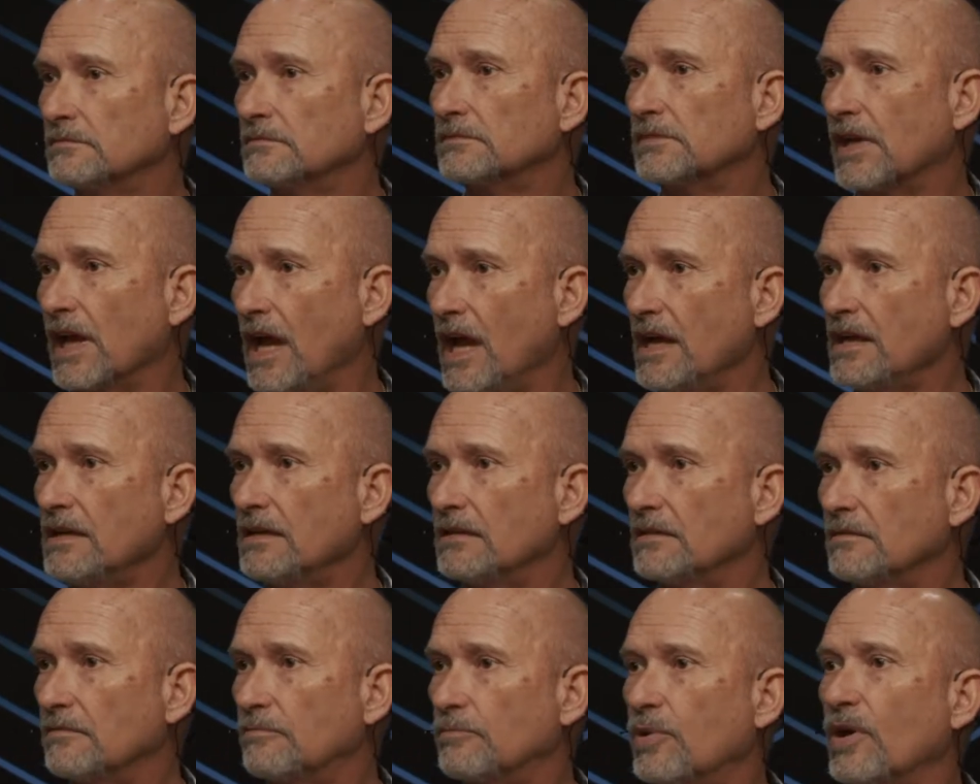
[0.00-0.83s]
Okay?
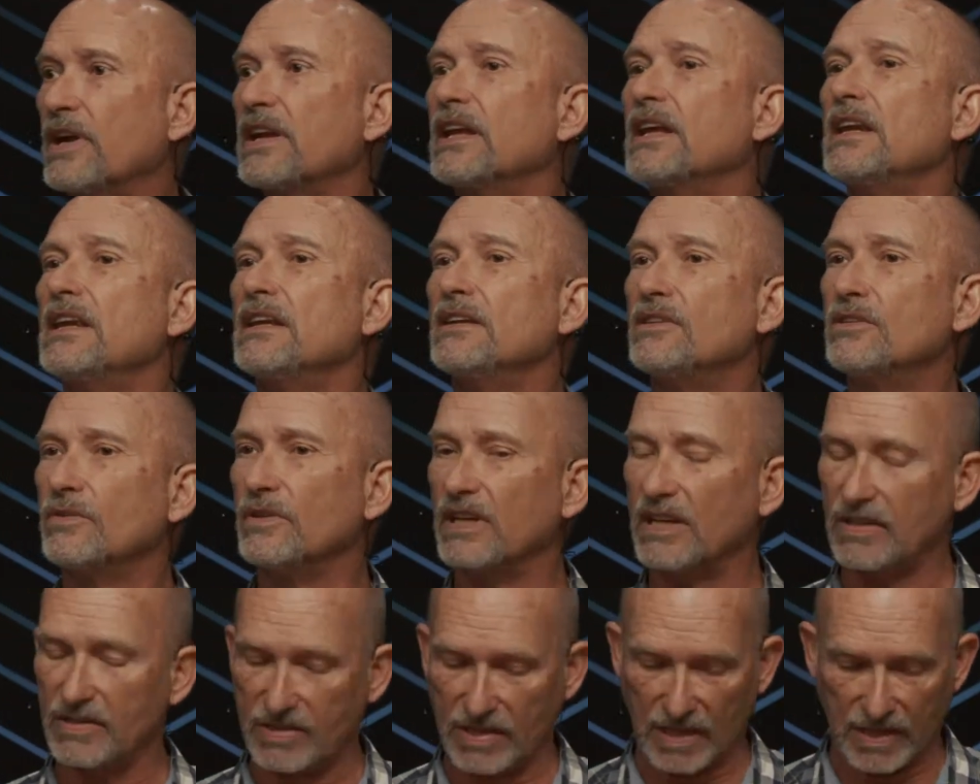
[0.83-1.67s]
Bring it into
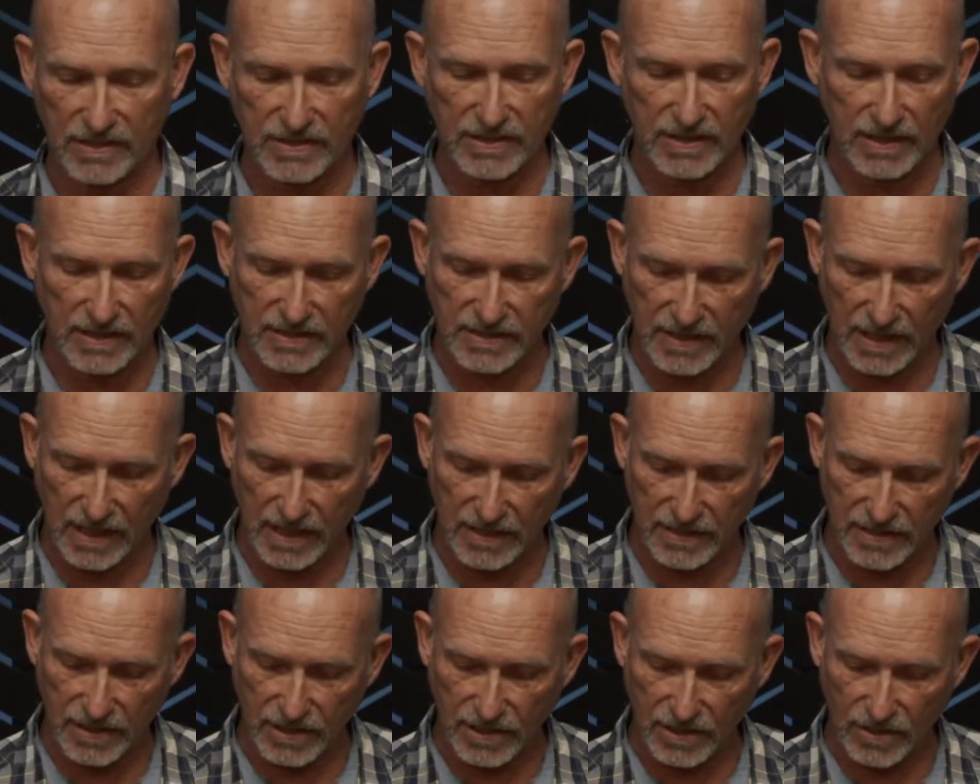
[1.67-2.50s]
existence,
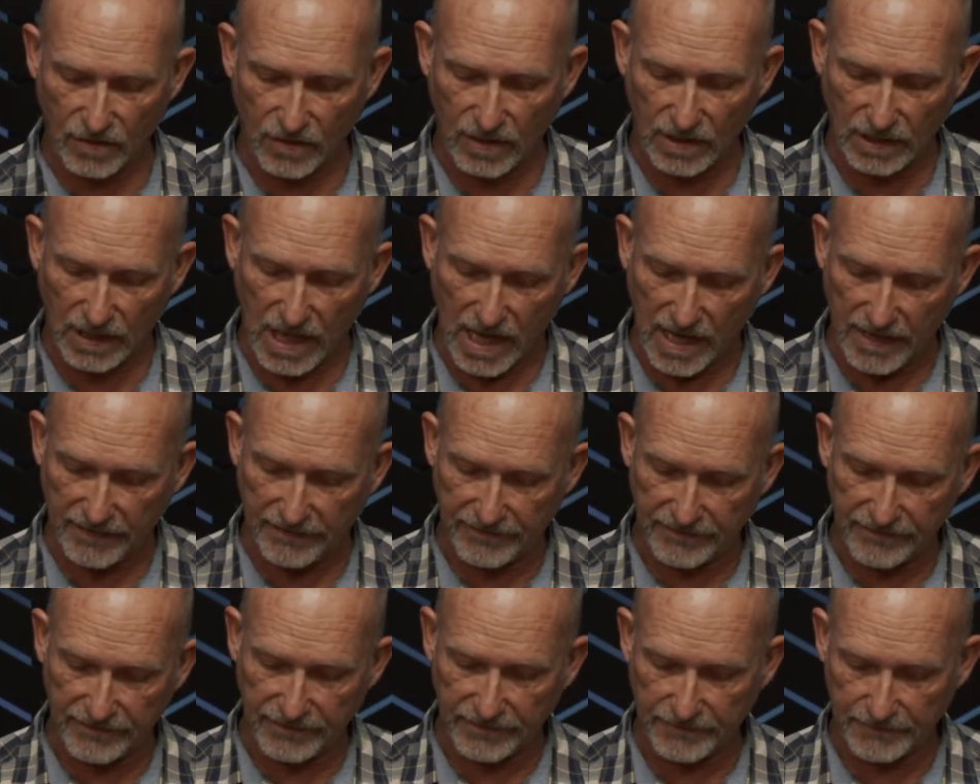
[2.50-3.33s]
into your
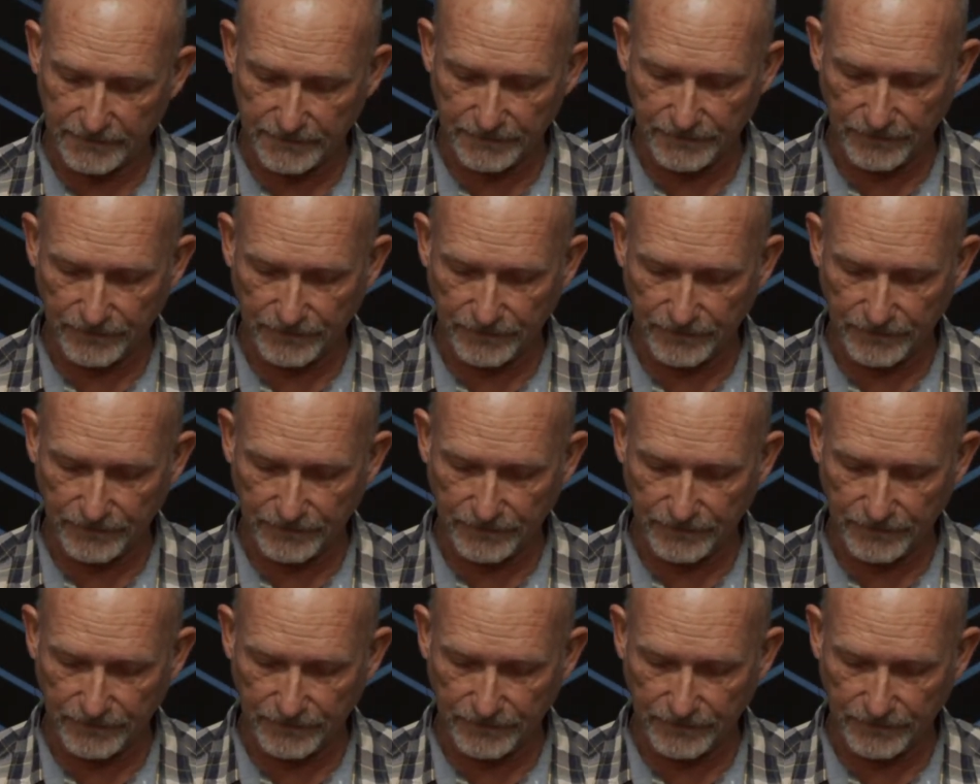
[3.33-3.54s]
life.